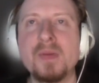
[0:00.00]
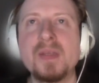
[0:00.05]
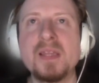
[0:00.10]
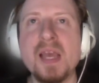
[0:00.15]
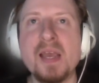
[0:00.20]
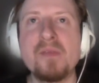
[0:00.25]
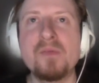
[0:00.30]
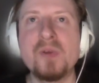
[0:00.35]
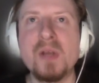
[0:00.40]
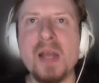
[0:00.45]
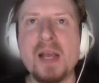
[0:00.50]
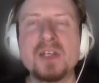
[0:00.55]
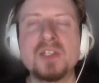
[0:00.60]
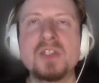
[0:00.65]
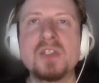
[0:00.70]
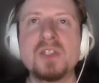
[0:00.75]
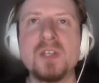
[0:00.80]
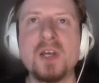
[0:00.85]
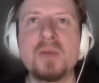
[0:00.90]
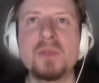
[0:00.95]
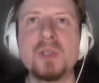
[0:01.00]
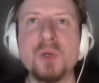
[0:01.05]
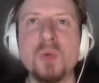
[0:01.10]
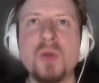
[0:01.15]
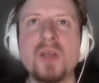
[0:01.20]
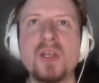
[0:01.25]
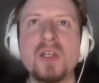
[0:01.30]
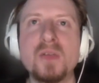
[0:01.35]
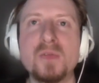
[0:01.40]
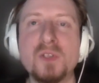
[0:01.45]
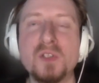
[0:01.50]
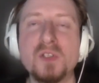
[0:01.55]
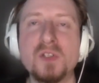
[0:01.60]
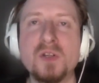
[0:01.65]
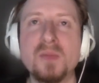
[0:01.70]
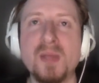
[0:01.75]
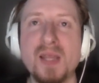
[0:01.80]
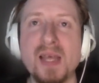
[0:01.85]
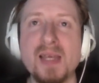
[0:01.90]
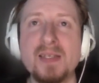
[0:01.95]
I mean, their reaction times are quick enough to
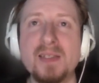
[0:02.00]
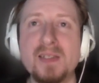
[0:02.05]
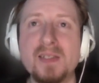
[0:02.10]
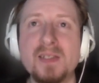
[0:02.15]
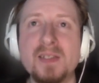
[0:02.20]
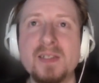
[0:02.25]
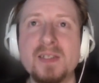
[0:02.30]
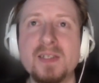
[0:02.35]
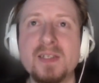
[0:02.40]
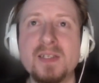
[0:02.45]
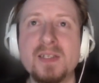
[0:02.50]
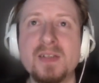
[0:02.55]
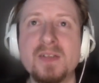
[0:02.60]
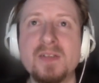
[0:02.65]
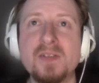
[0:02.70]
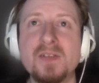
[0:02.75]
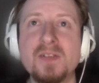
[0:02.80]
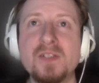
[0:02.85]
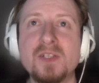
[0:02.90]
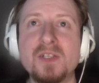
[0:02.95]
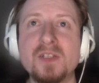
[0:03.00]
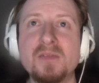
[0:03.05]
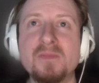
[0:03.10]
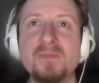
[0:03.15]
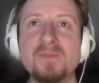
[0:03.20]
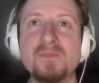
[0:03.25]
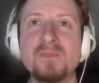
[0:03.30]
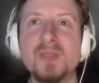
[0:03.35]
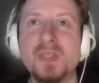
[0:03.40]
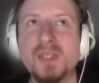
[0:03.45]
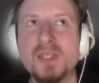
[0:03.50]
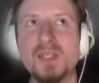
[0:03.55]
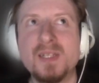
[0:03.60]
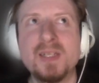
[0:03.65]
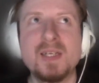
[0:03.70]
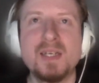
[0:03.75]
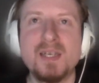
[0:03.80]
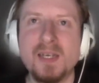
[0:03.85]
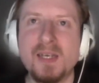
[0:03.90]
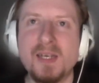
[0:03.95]
stop lasers, so
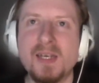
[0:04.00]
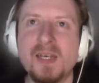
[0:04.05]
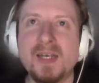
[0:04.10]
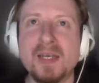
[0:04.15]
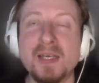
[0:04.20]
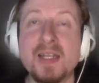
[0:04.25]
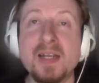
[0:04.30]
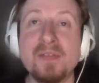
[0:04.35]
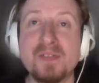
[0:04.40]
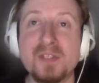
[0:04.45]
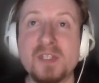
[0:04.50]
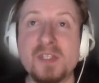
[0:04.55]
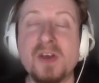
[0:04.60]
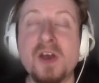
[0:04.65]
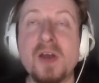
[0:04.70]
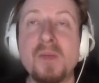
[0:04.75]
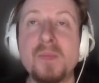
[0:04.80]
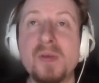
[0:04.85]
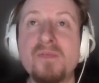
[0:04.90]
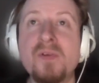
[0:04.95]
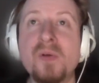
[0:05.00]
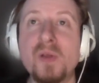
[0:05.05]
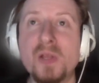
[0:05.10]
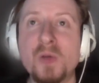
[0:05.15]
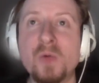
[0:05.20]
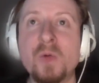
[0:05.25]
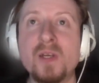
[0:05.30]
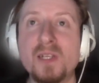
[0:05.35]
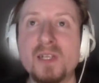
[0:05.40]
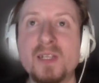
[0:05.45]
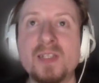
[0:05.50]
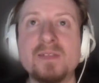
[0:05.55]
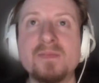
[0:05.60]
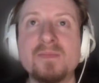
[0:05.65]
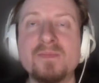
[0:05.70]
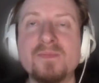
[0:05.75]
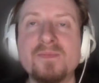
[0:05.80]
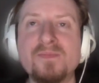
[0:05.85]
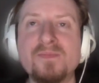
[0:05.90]
you'd have to time it very quickly.